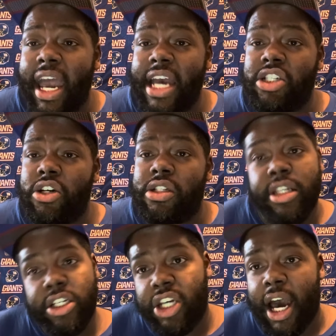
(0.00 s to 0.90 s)
answer to
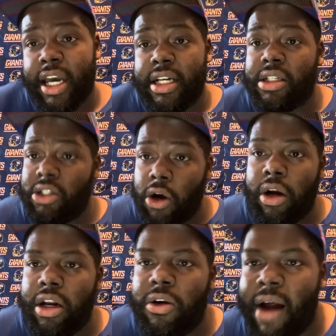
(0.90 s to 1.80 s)
the Giants
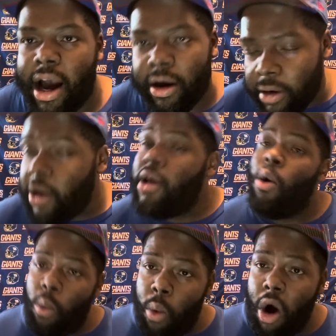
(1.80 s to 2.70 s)
turning it around.
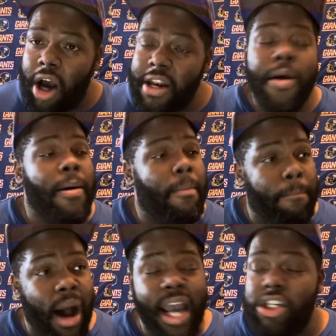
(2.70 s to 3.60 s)
One,
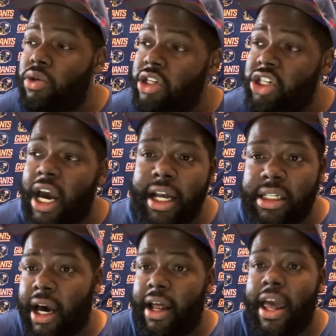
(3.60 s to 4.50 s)
mind you, the Giants
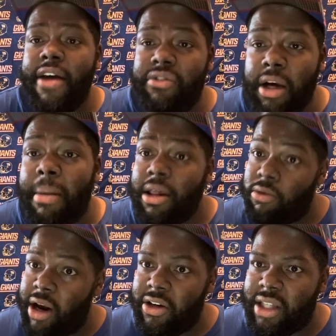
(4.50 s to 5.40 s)
got effed up by the
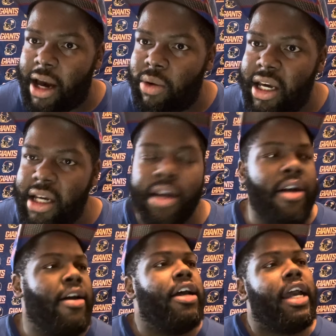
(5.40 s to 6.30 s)
Raiders that week.
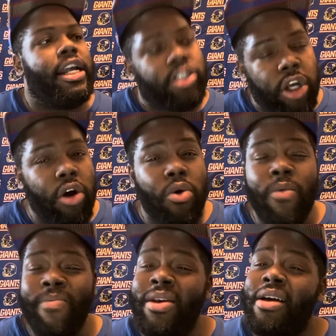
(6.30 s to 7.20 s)
And
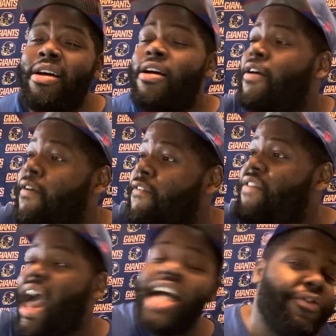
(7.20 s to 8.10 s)
two,
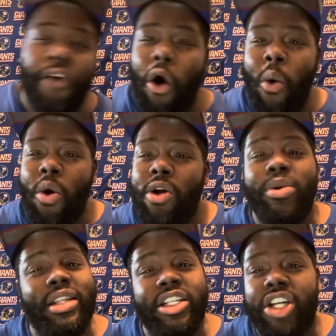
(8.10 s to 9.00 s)
fast forward
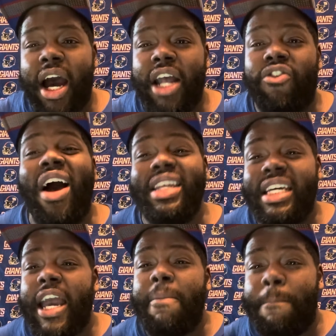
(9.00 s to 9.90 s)
when the Giants finally
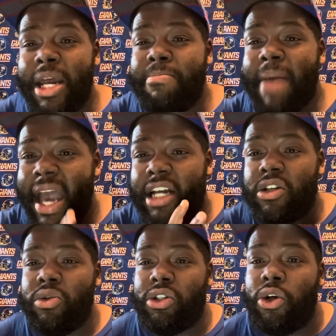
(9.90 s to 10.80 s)
gave Ben
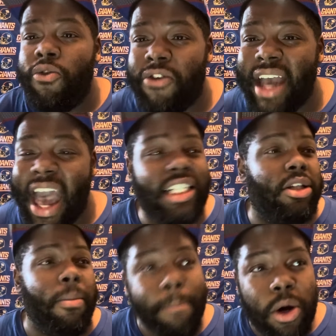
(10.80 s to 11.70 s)
McAdoo's goofy ass
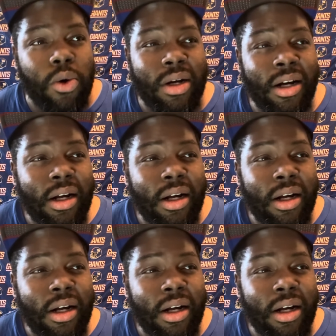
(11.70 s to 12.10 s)
the boot,